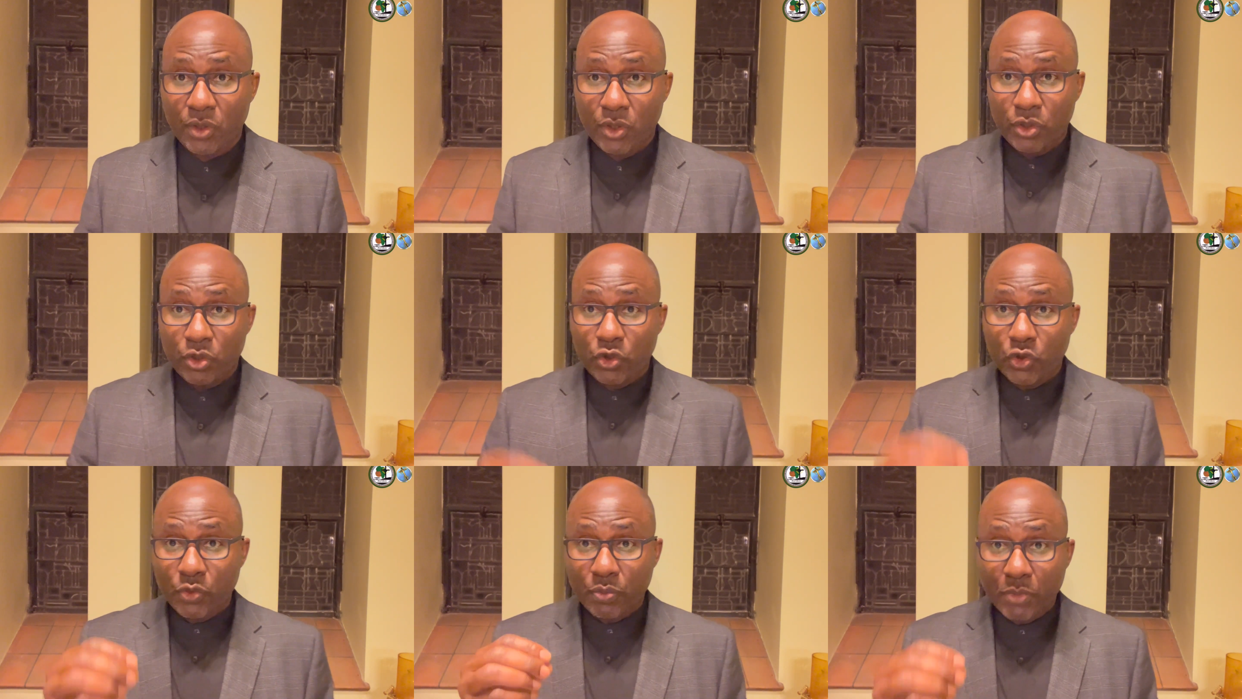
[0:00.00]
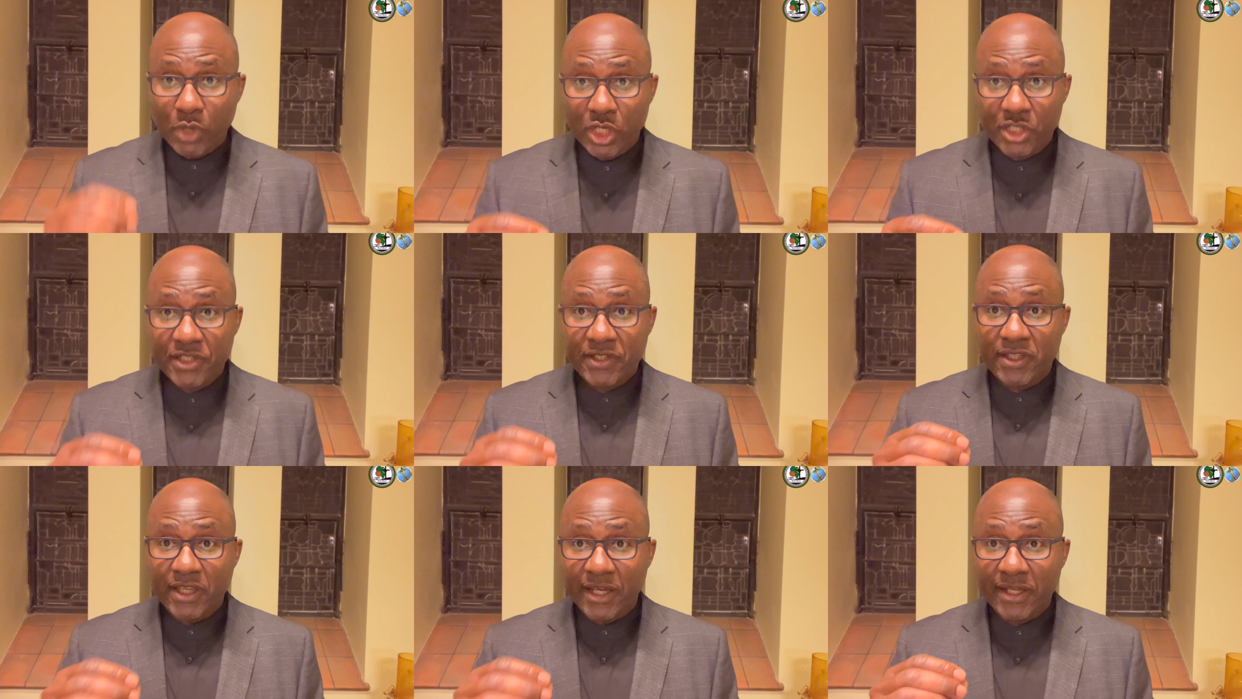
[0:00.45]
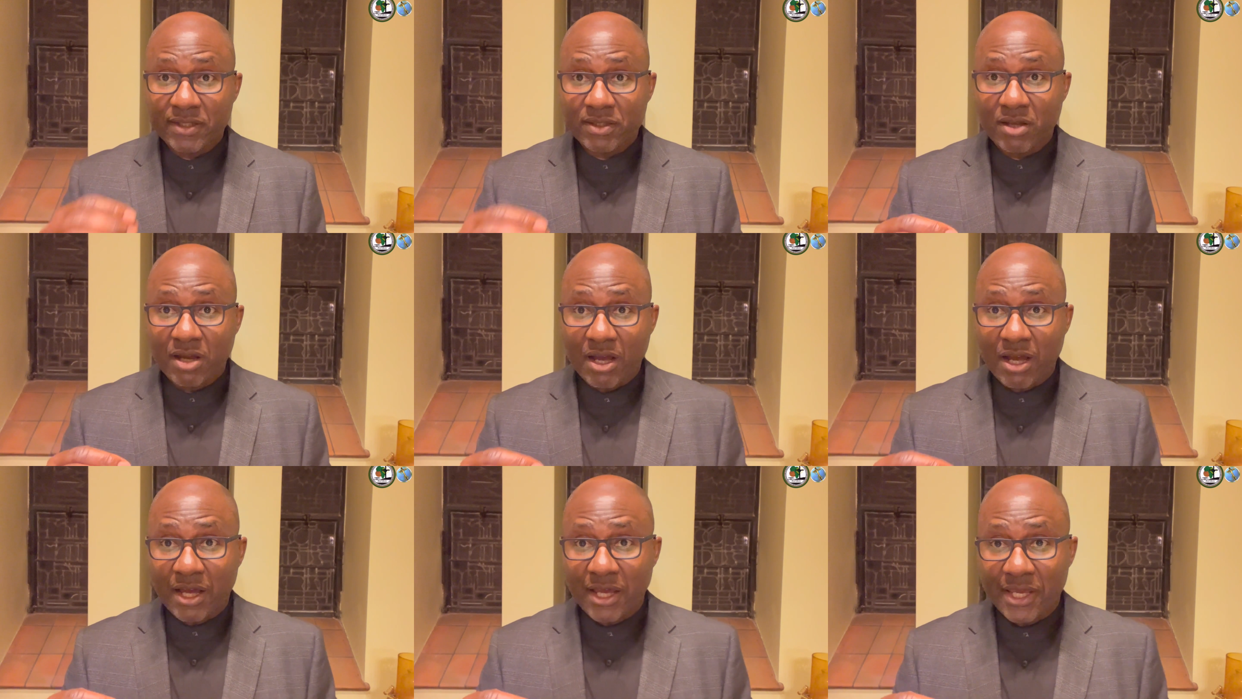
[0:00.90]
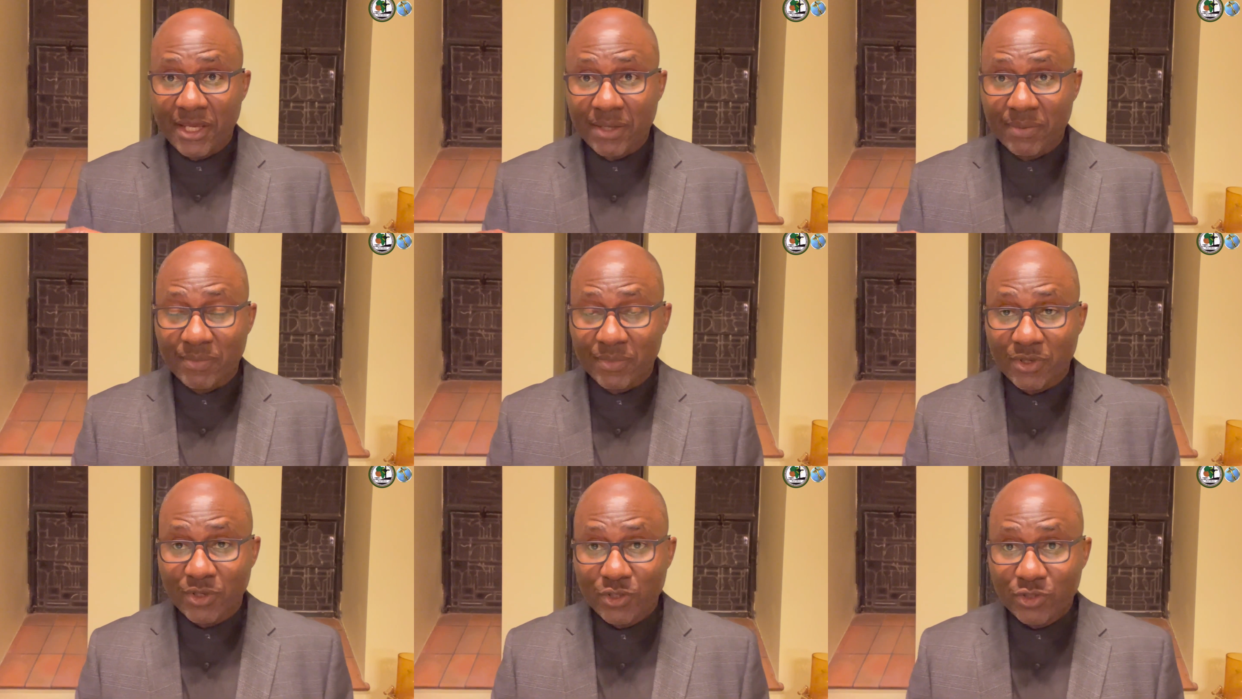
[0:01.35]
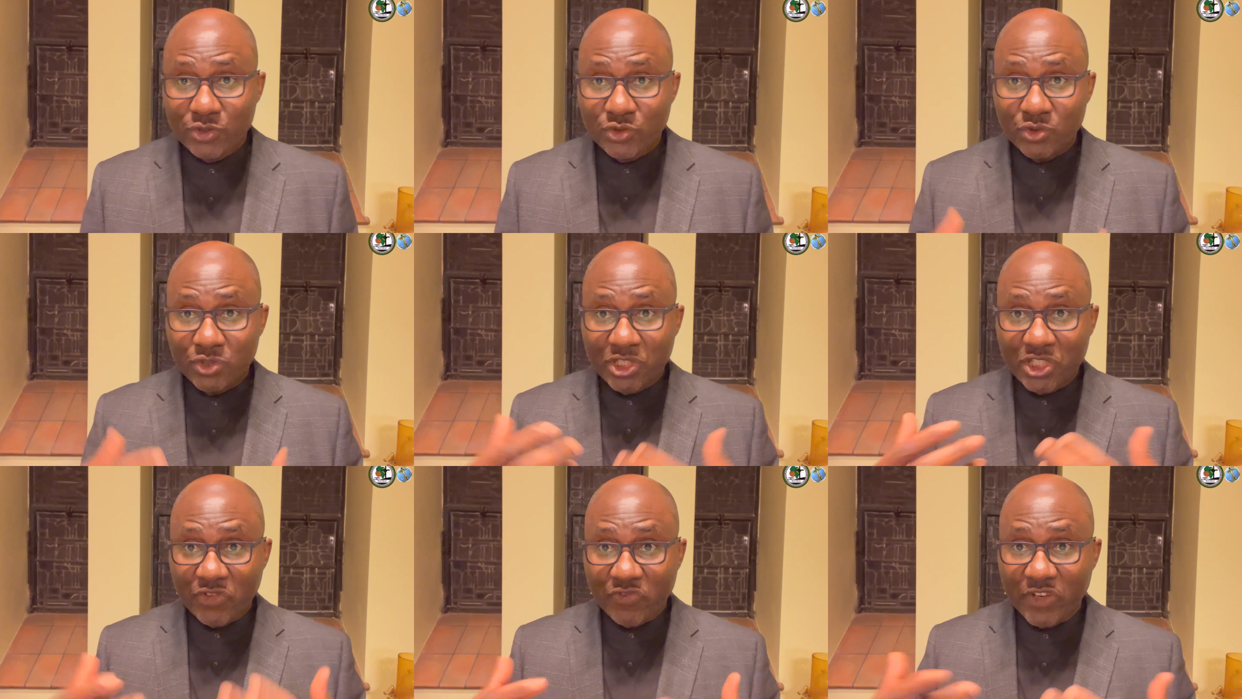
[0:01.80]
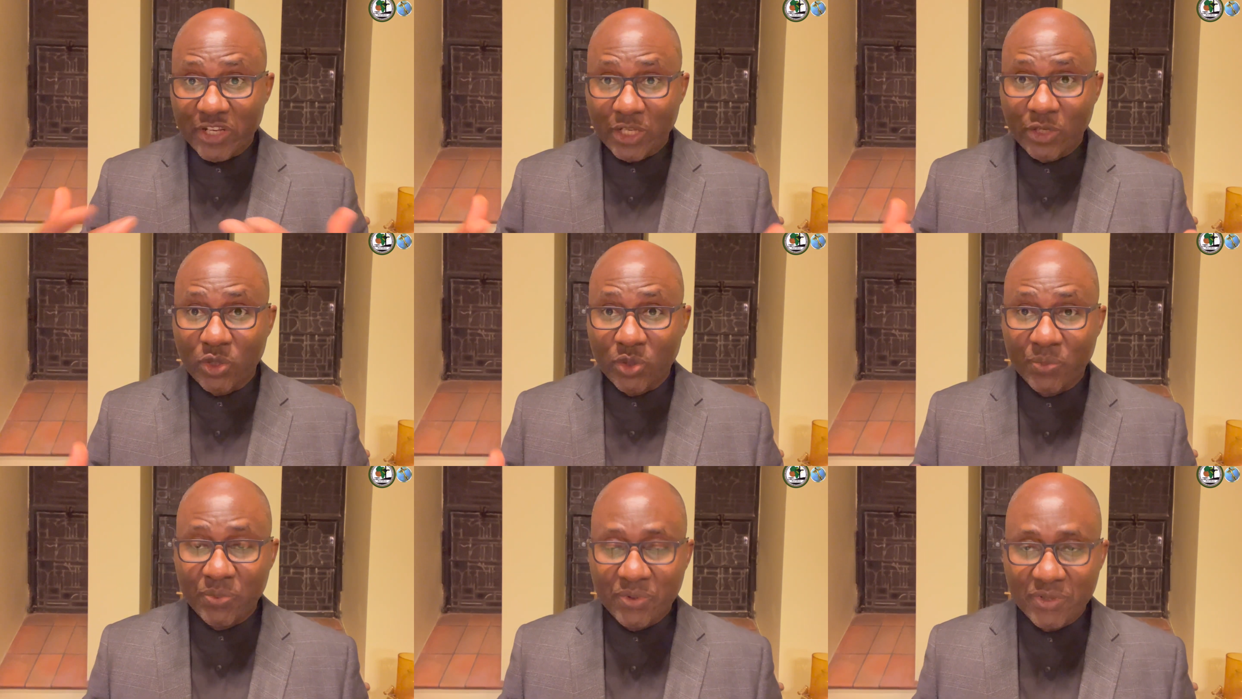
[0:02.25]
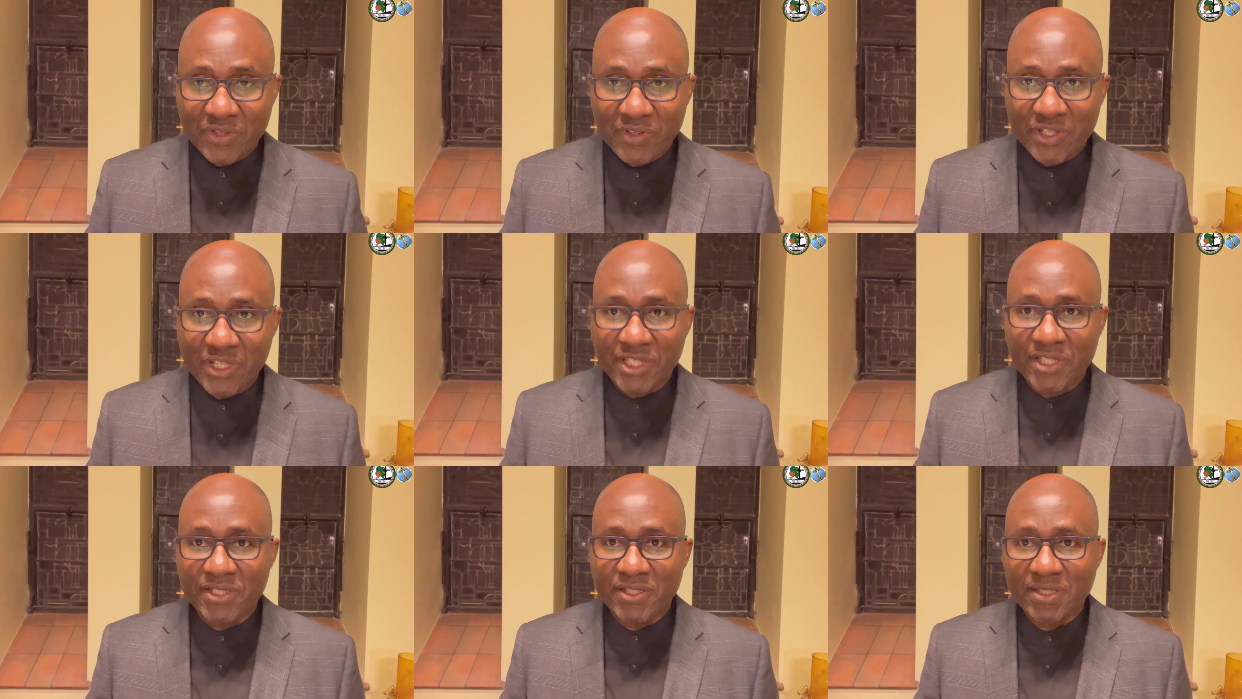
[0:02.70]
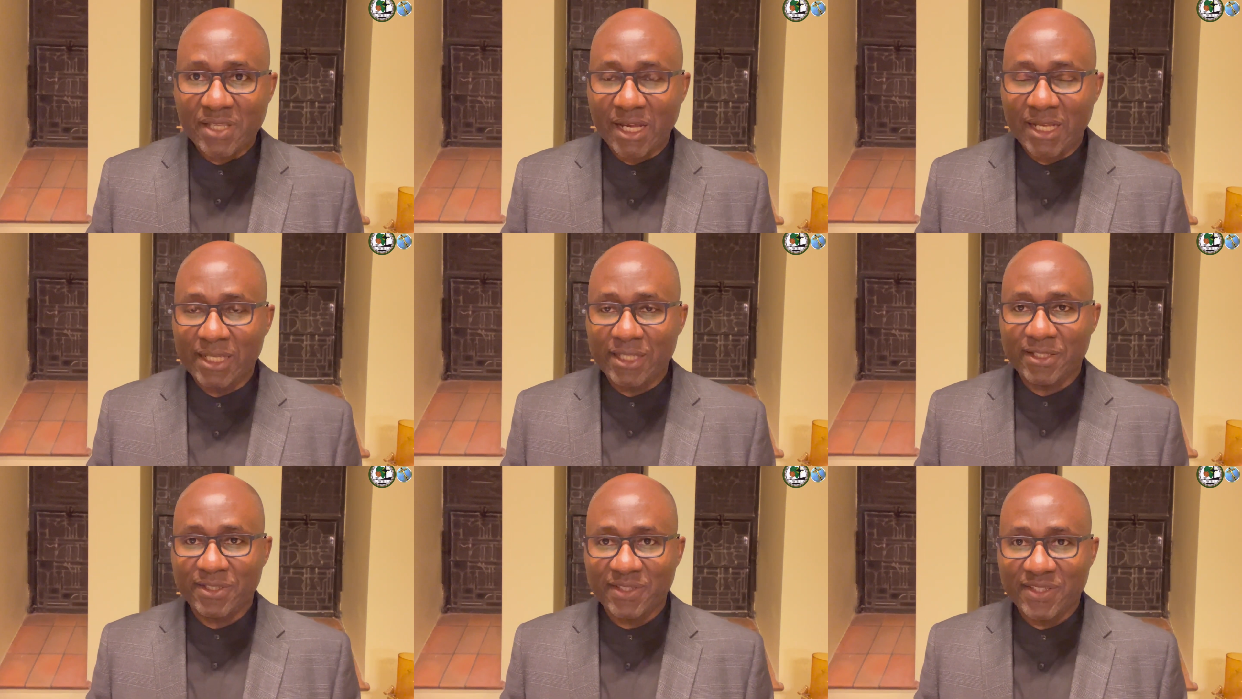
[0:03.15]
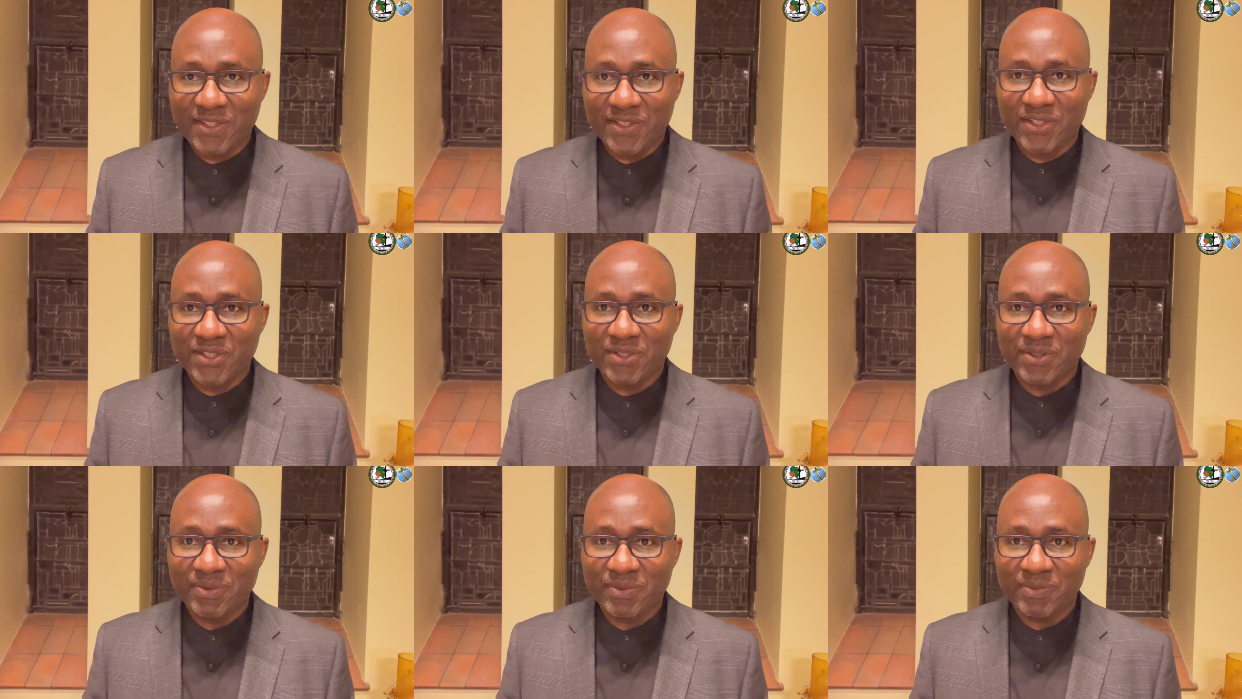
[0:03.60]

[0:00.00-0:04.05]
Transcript: You must take time to develop these talents.